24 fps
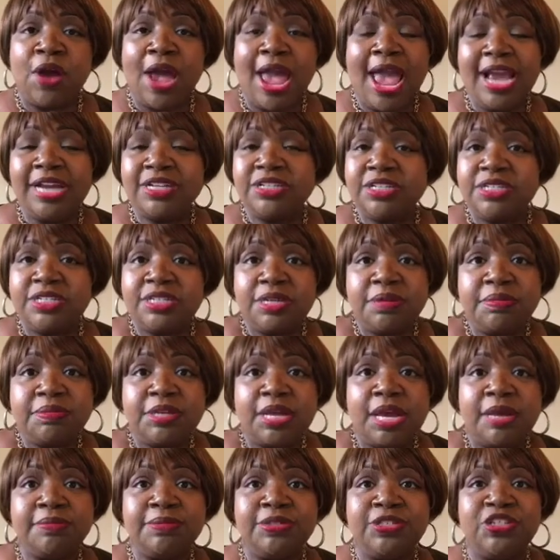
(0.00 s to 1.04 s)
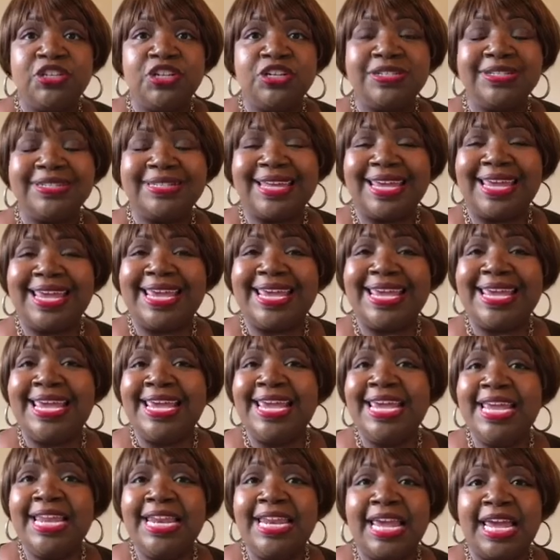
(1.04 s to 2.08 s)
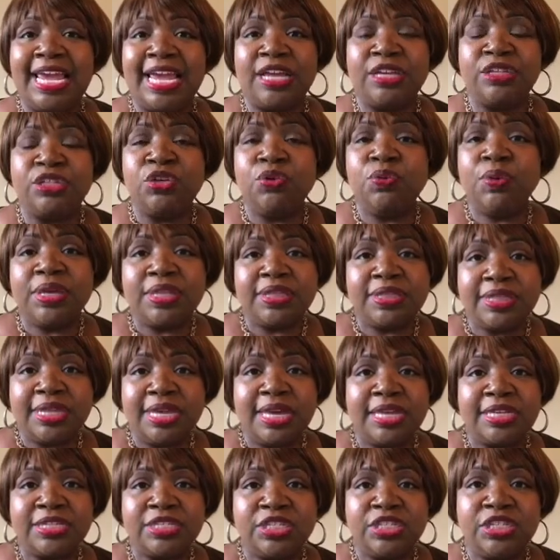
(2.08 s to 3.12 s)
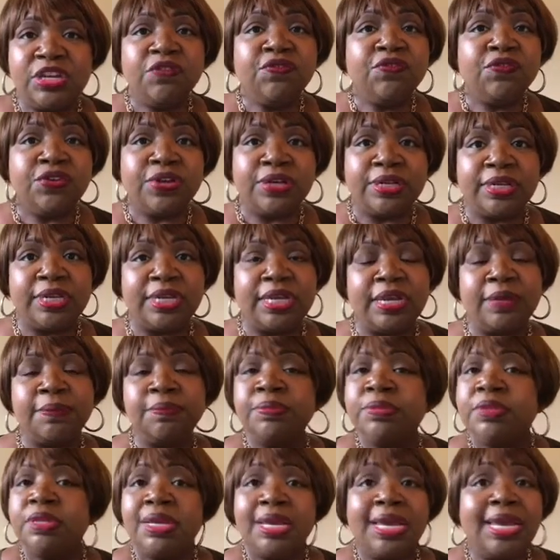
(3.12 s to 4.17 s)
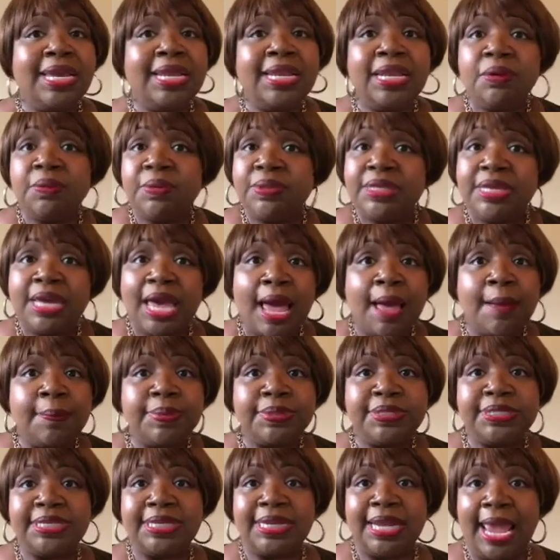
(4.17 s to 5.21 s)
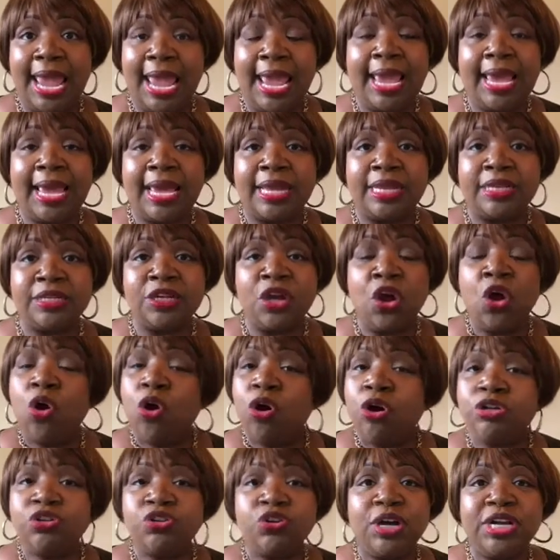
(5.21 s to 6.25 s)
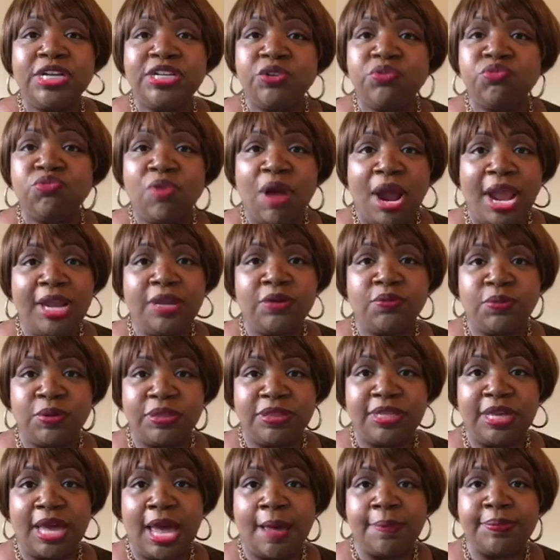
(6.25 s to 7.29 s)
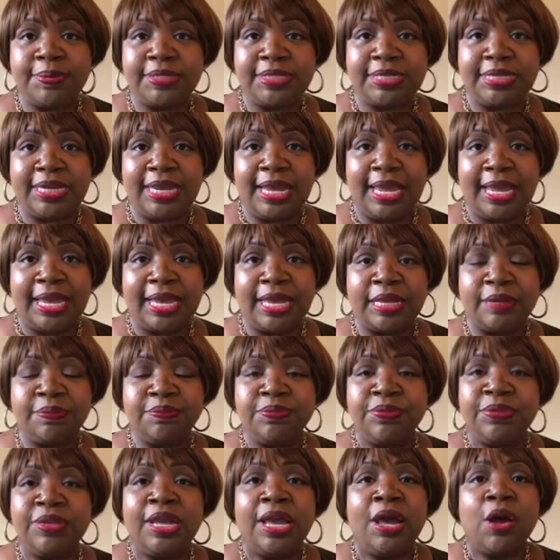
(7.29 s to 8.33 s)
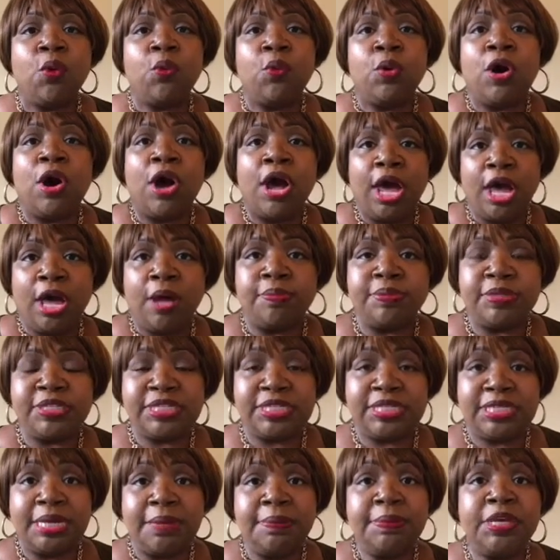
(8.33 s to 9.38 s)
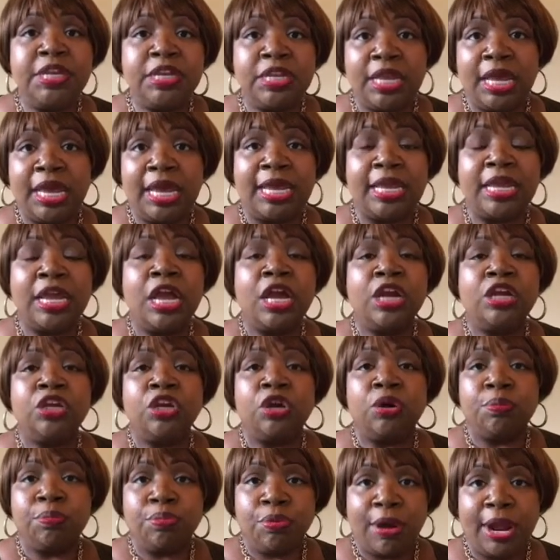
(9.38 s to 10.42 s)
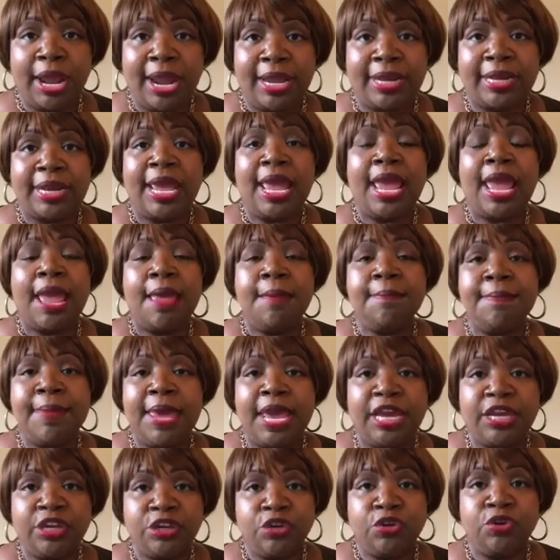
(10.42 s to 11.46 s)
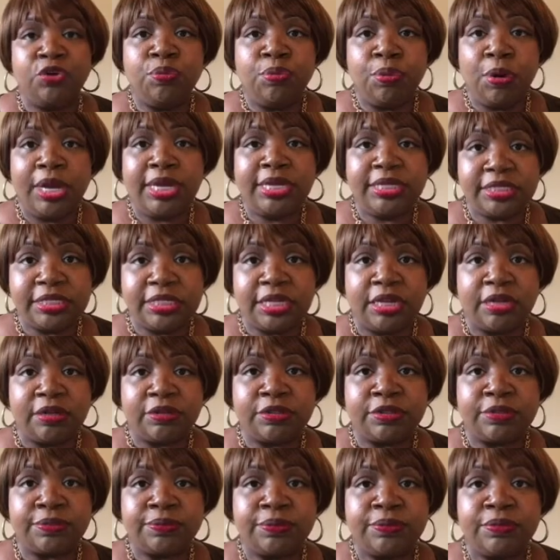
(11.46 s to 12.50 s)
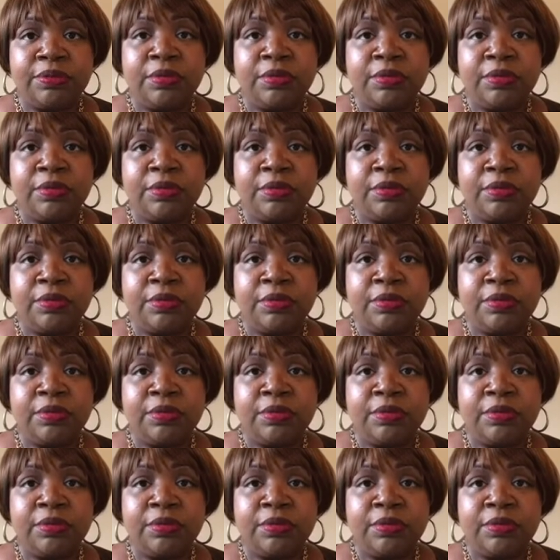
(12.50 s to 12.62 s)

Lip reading: Actually sometimes just eating, doing things differently, eating with the opposite hand, or trying to write with the opposite hand will help stimulate your brain and make new brain cells.